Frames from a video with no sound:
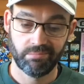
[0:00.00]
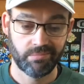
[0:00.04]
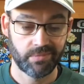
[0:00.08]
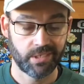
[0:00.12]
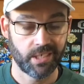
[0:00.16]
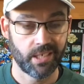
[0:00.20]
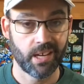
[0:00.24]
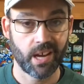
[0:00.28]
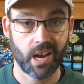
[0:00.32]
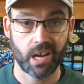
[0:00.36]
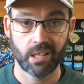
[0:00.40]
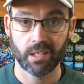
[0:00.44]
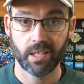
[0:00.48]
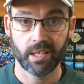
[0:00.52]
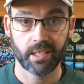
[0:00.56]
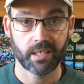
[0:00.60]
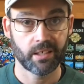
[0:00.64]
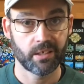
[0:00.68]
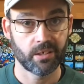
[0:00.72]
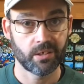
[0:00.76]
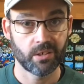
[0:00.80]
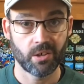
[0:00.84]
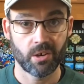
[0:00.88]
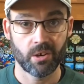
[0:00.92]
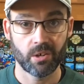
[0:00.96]
did not like
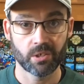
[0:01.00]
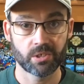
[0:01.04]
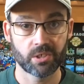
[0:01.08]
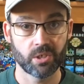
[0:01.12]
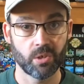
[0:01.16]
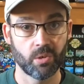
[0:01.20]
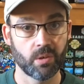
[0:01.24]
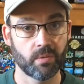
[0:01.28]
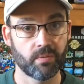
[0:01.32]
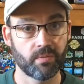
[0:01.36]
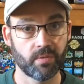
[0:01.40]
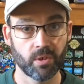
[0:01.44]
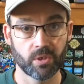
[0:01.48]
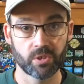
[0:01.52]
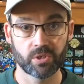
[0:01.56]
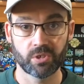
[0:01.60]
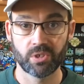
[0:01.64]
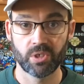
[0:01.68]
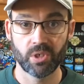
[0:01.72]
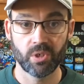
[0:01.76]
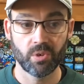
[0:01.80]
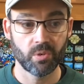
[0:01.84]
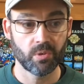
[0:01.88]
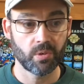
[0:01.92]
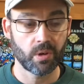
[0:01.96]
it at all. So the first
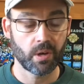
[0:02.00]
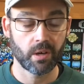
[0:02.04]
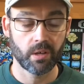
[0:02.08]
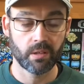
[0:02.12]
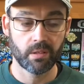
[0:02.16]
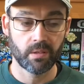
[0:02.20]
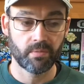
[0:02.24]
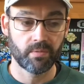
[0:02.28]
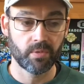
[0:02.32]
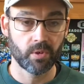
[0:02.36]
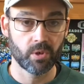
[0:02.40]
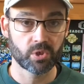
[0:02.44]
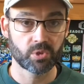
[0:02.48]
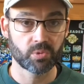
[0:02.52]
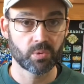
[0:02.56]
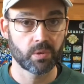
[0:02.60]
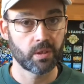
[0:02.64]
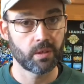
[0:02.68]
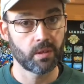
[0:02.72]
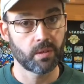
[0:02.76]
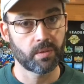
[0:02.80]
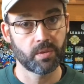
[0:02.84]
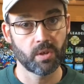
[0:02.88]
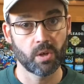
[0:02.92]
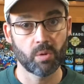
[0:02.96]
two, the first one
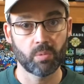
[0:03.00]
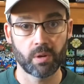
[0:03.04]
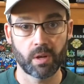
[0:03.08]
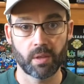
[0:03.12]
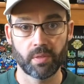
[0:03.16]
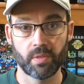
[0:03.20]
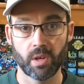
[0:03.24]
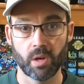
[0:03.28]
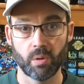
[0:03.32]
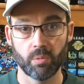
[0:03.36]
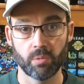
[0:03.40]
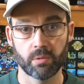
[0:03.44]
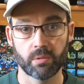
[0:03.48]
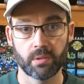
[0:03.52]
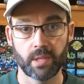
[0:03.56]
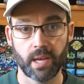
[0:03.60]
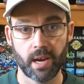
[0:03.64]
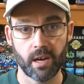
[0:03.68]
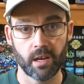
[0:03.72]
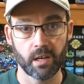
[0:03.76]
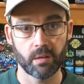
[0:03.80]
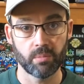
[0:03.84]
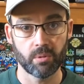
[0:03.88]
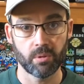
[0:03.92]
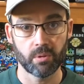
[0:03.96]
and the third one, I thought were
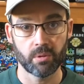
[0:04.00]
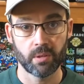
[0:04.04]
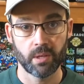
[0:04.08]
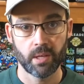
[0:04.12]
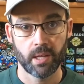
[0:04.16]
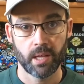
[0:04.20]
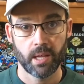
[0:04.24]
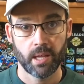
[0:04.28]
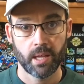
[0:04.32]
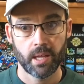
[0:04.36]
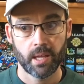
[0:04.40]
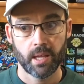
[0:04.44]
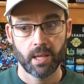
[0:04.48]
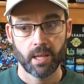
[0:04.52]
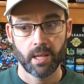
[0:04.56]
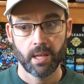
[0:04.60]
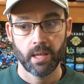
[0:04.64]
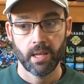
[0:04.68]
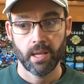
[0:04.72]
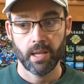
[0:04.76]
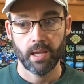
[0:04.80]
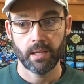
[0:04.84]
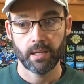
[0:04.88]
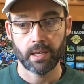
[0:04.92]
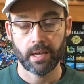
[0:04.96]
terrible.
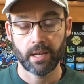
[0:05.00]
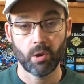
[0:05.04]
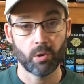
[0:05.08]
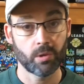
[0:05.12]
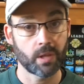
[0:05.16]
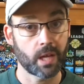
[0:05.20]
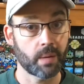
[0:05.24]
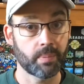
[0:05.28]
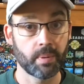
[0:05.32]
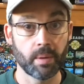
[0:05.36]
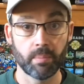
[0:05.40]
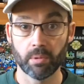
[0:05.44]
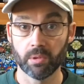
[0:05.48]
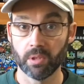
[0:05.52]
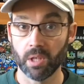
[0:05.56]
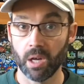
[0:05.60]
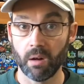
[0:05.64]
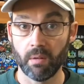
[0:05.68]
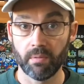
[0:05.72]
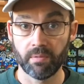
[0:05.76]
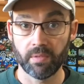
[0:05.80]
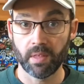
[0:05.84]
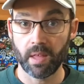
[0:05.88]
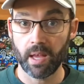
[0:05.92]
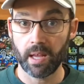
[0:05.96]
And I know a lot of people
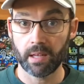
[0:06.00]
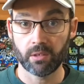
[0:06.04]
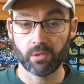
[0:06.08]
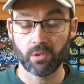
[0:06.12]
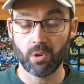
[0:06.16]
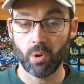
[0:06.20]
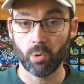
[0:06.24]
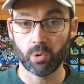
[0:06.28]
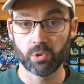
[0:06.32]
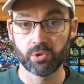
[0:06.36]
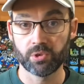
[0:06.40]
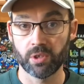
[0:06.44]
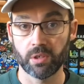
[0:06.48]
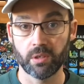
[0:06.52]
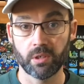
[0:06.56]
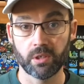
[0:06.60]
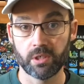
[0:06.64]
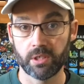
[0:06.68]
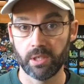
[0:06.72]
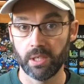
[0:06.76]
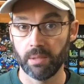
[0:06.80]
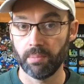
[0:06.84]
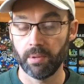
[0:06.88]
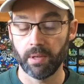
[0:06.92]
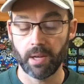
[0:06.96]
love that whole
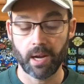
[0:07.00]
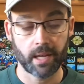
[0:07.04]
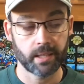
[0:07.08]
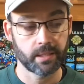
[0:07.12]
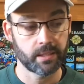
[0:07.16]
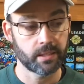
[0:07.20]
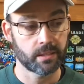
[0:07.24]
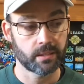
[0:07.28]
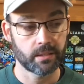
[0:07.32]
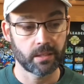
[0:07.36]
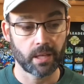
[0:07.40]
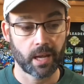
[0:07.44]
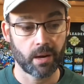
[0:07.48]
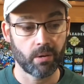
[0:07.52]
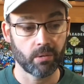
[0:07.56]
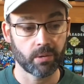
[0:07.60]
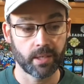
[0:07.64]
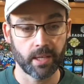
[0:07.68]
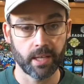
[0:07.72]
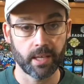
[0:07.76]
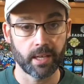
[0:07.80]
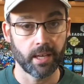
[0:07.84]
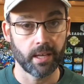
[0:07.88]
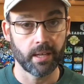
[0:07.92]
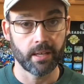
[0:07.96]
trilogy, but I don't
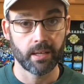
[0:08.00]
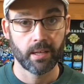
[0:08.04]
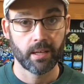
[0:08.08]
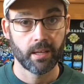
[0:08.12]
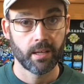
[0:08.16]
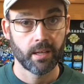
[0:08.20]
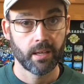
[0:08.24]
get it.